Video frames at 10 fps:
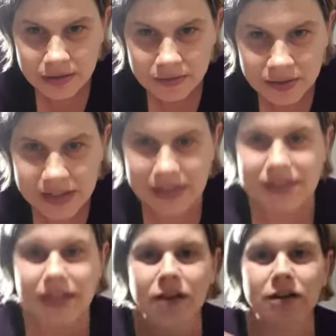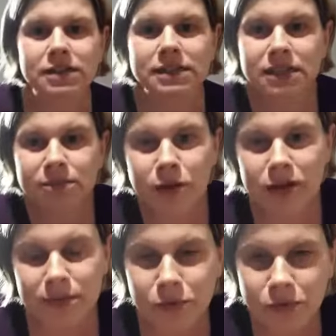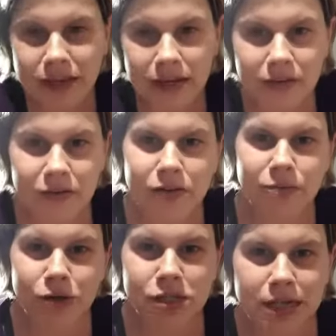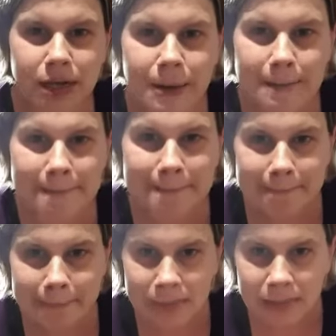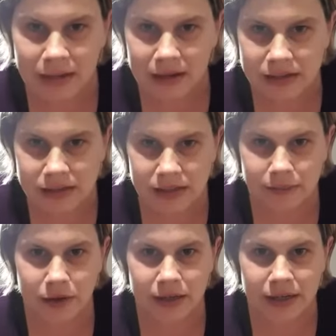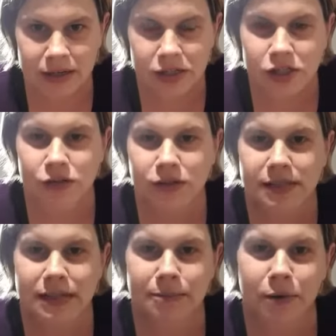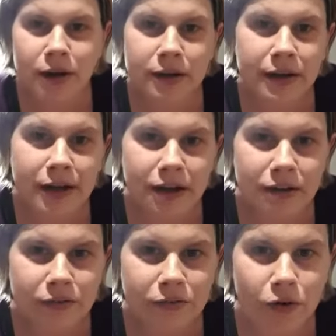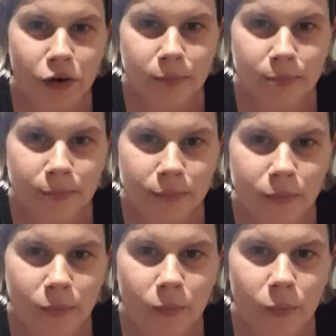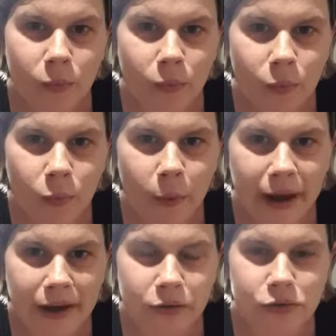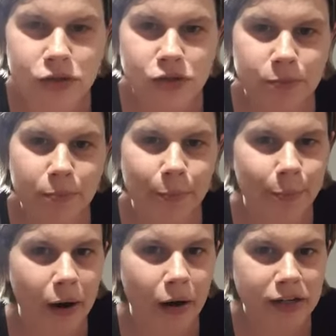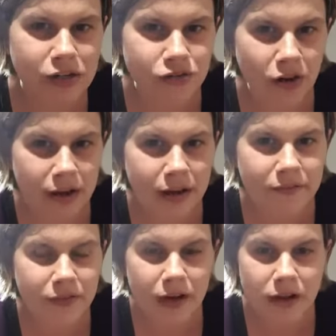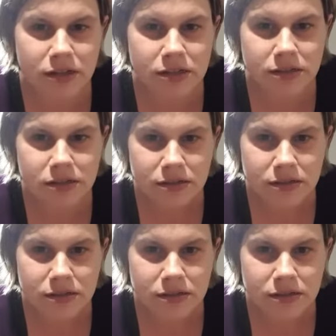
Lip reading: Fantastic. I'm going to steam iron it more then. I'm going to wash it and steam iron it. So do you steam iron it from wet, or do you partly dry it first?